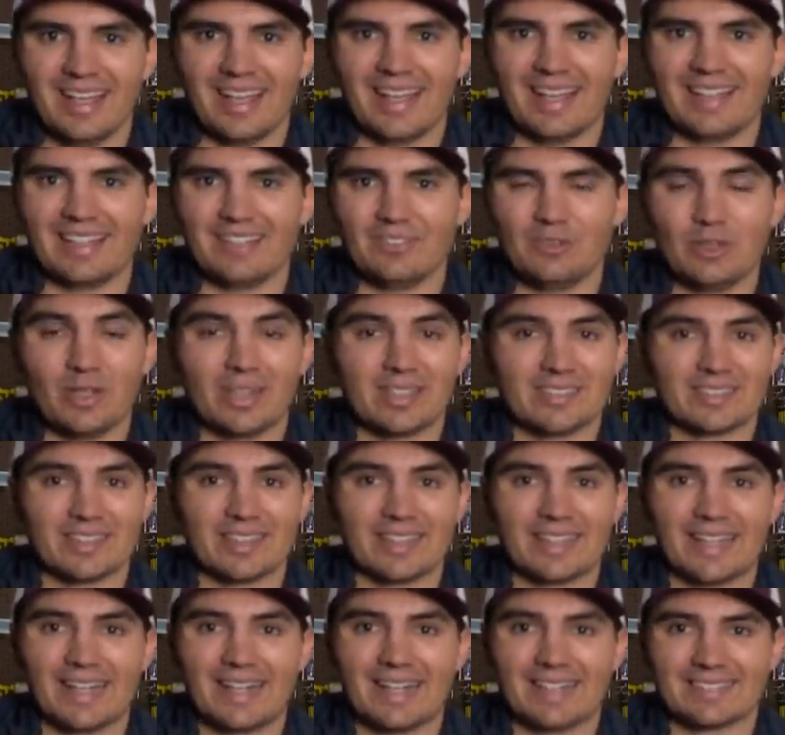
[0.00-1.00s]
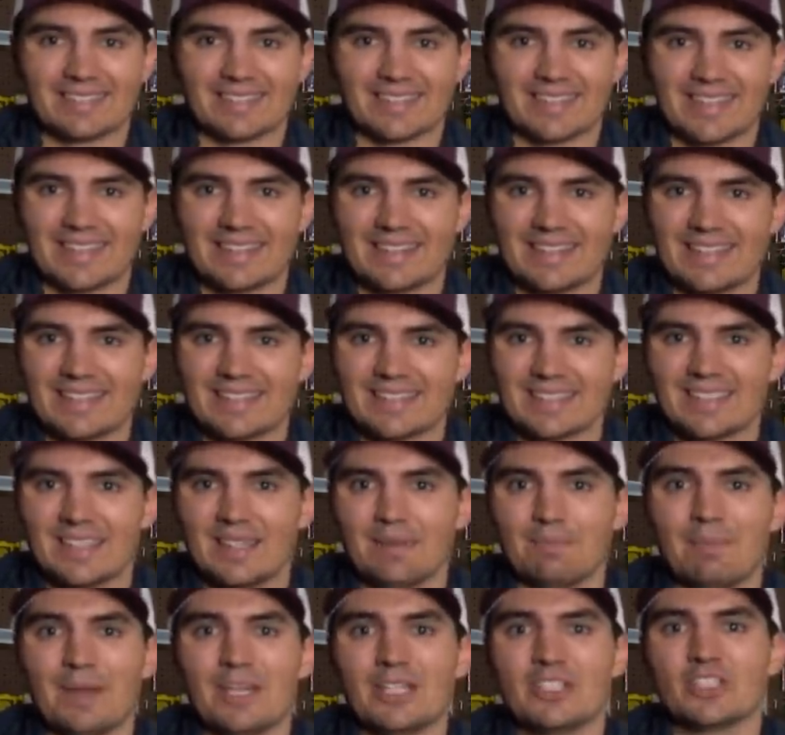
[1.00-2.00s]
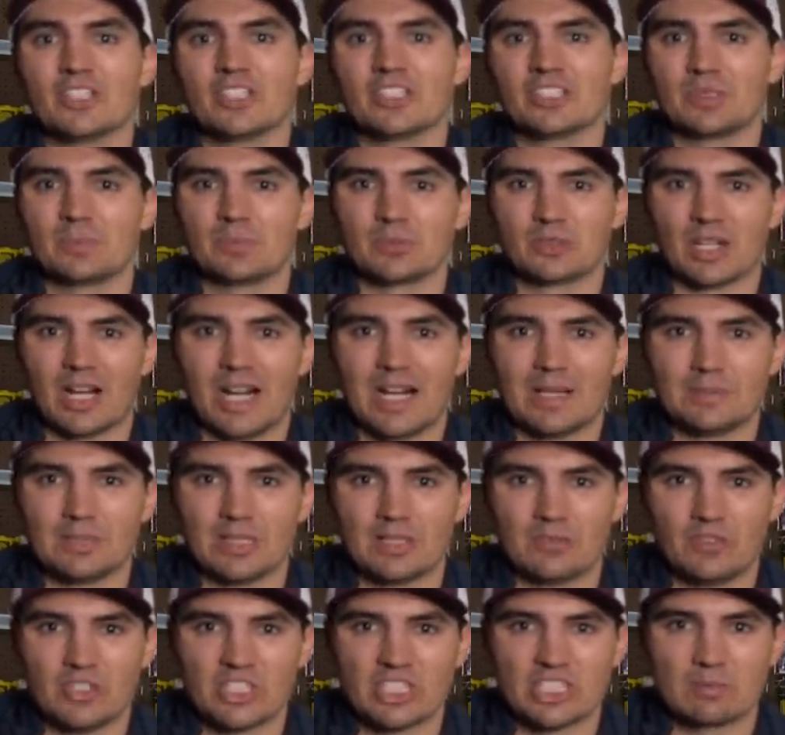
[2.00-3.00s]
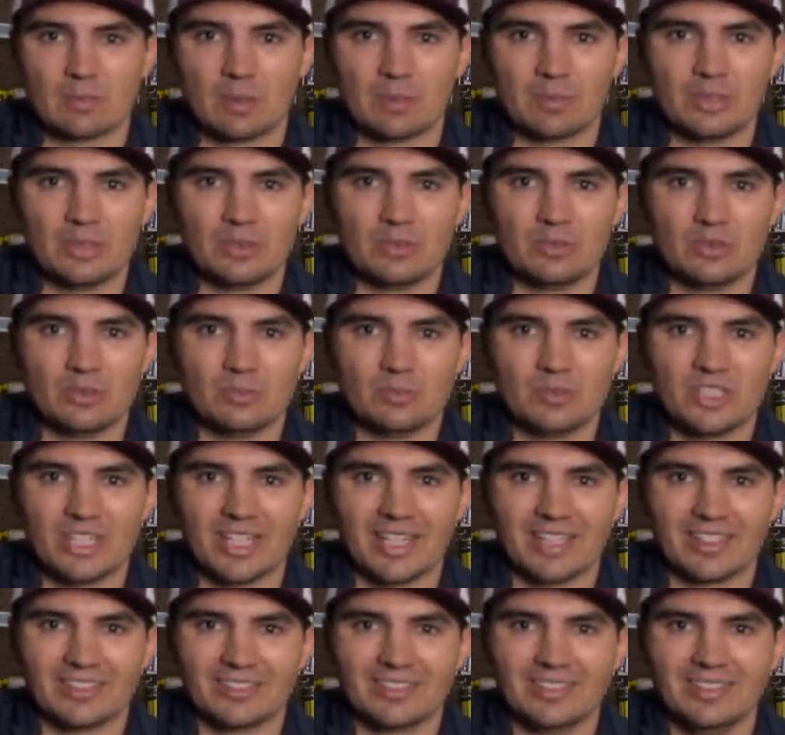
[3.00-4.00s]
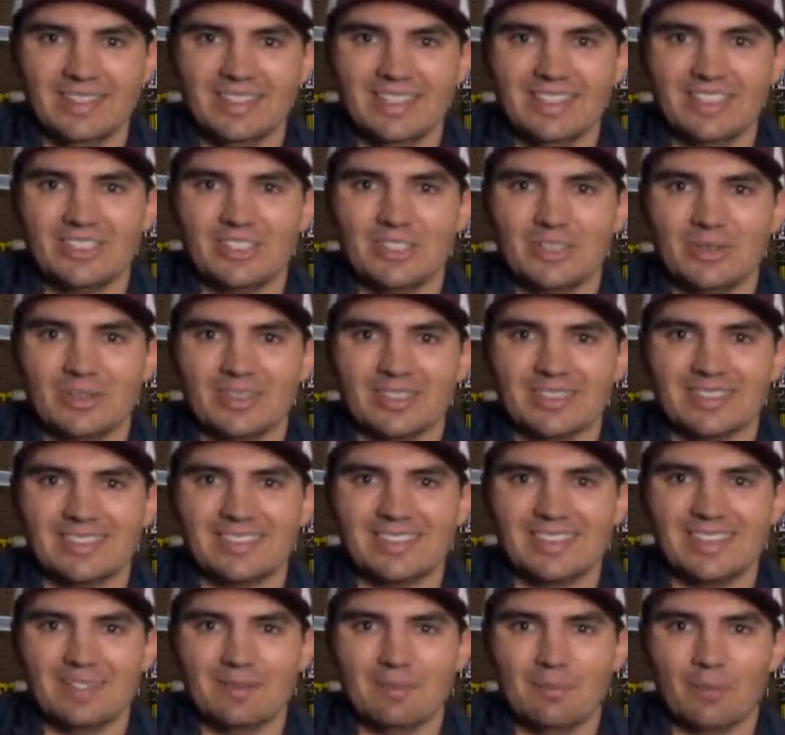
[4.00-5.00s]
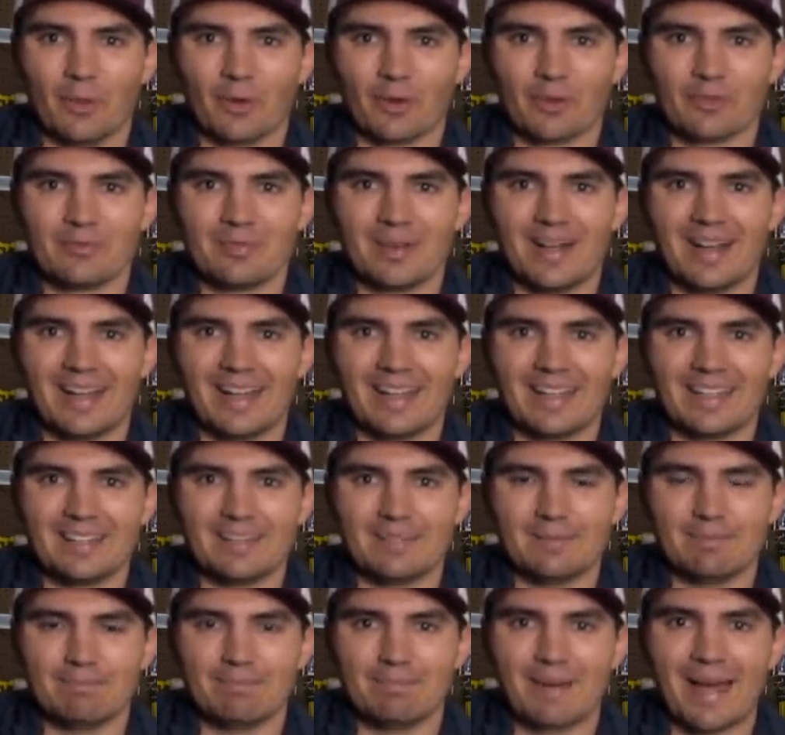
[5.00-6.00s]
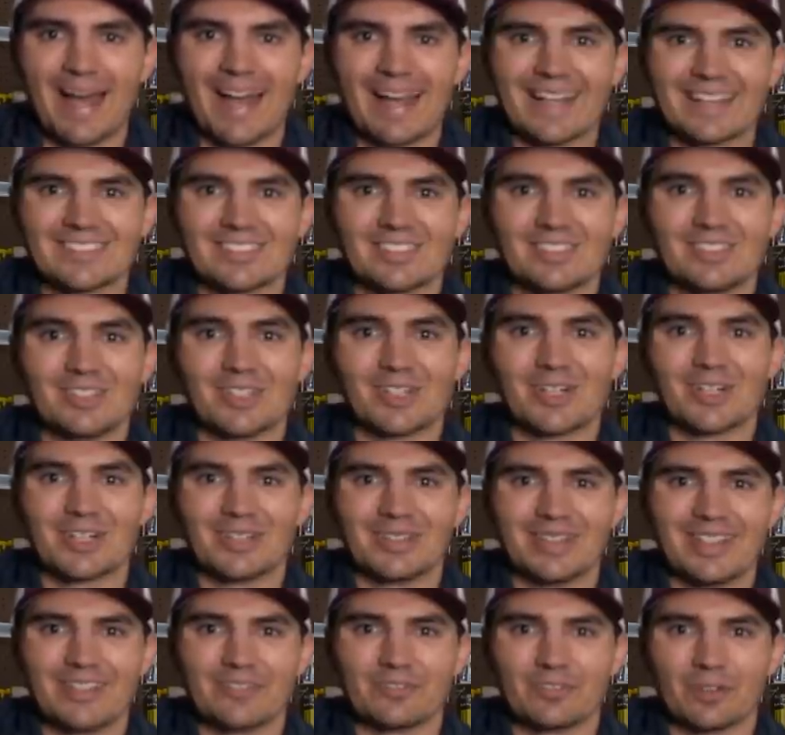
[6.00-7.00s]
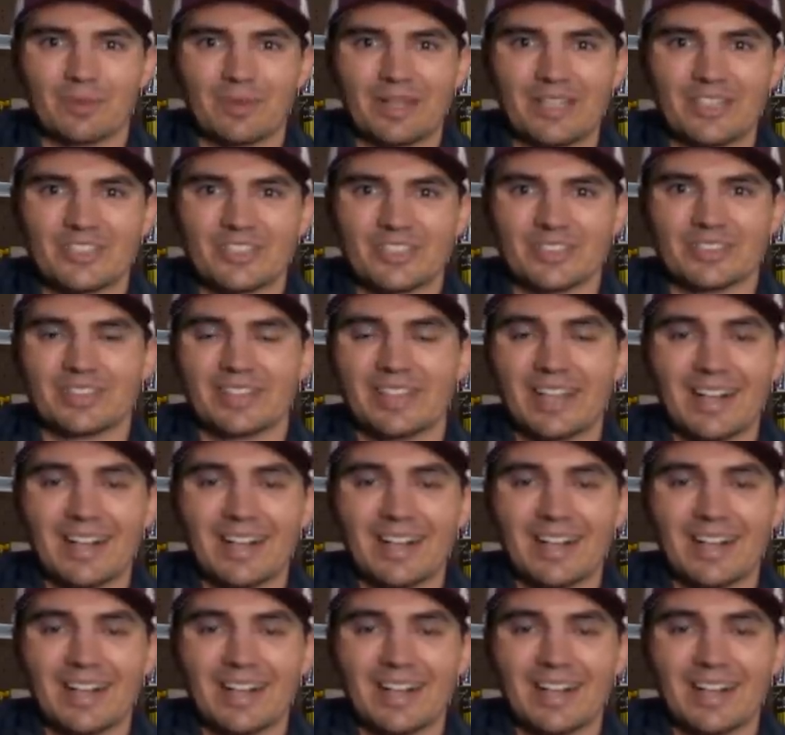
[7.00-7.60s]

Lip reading: And if you guys like content like this, make sure to subscribe to the Fish the Moment YouTube channel so you can see more of my bass nerd information.